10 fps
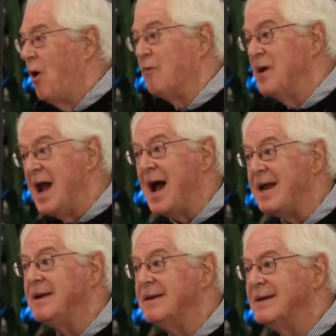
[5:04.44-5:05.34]

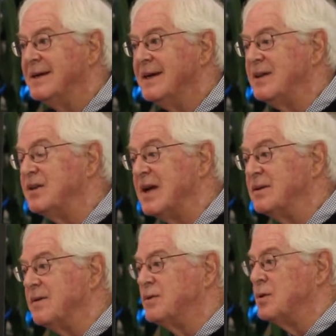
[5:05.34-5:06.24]
overnight in the
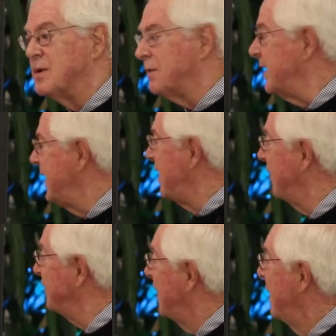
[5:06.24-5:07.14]
sense of 2 or 3
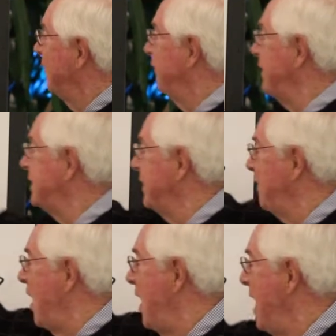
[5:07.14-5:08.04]
years. First of
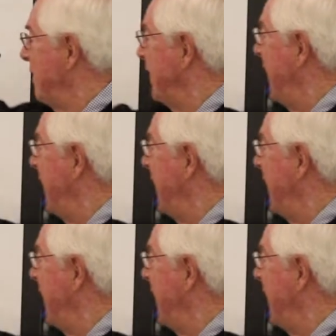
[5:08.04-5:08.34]
all, the